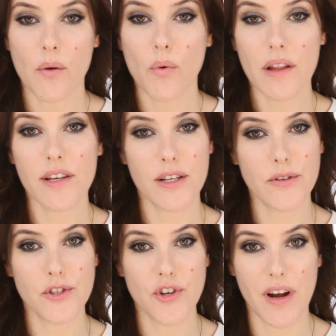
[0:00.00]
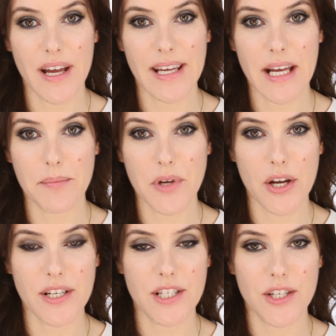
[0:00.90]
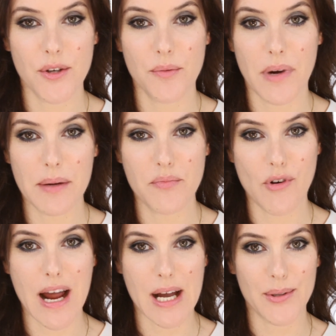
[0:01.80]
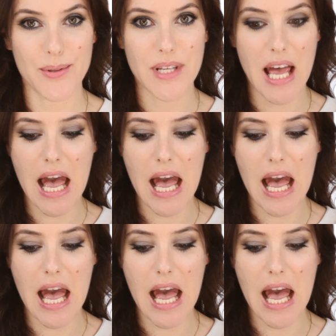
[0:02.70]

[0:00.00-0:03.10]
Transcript: While the glue's drying, I'm going to do my brows,